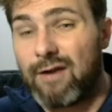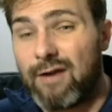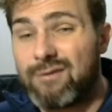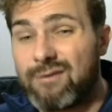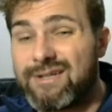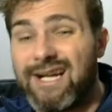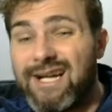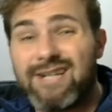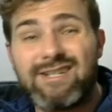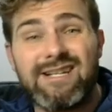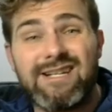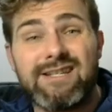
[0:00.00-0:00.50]
was
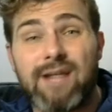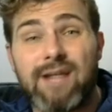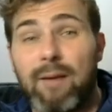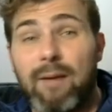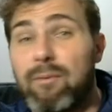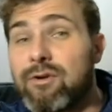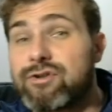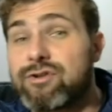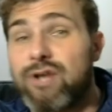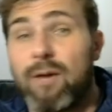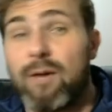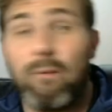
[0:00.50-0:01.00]
actually double
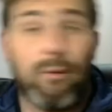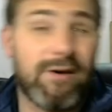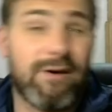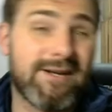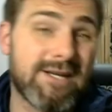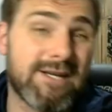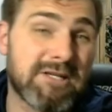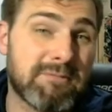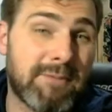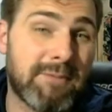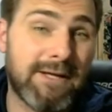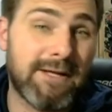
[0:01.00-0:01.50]
the time I wanted
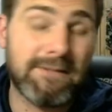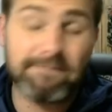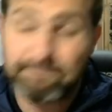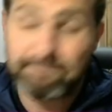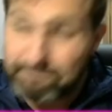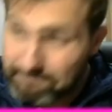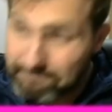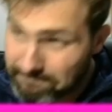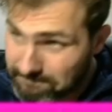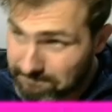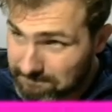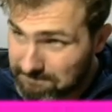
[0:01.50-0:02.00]
it to be,
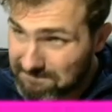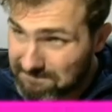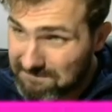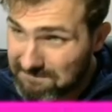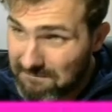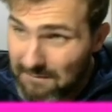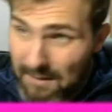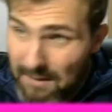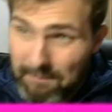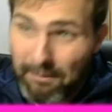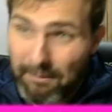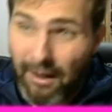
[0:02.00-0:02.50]

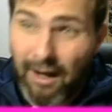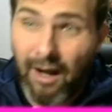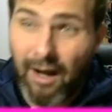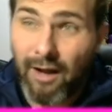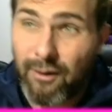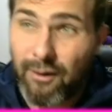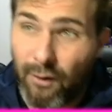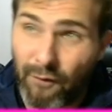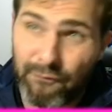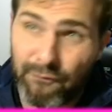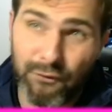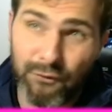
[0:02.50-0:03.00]
but I
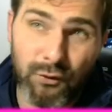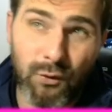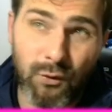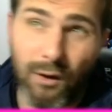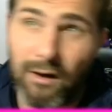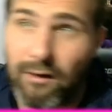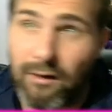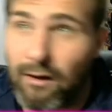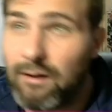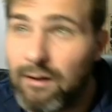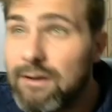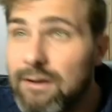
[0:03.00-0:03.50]
got through quite a
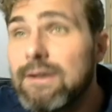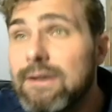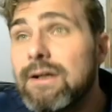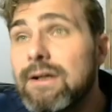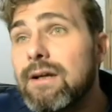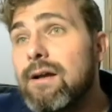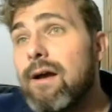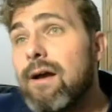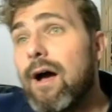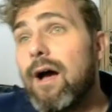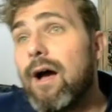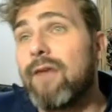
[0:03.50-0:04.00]

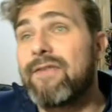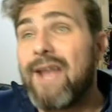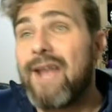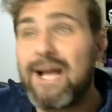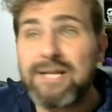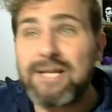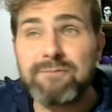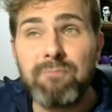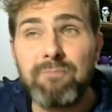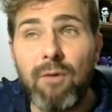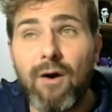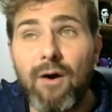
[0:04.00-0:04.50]
lot.
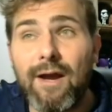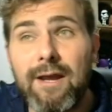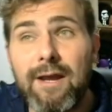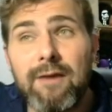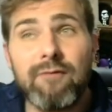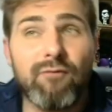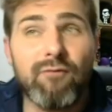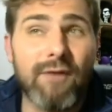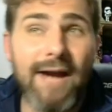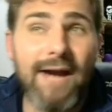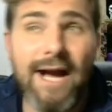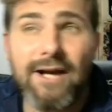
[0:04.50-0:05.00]
That's my
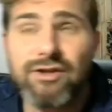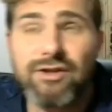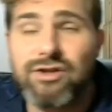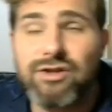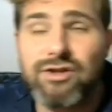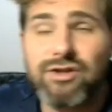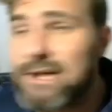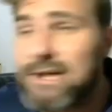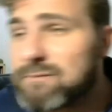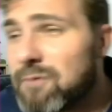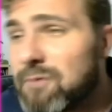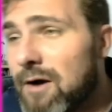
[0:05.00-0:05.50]
reaction.
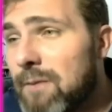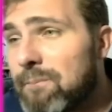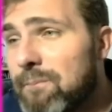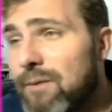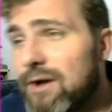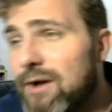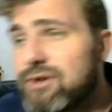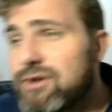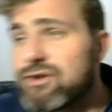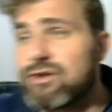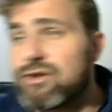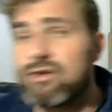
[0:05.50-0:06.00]
That's my
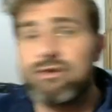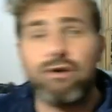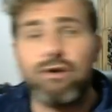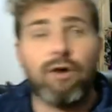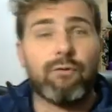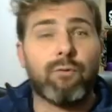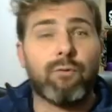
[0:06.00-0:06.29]
impressions of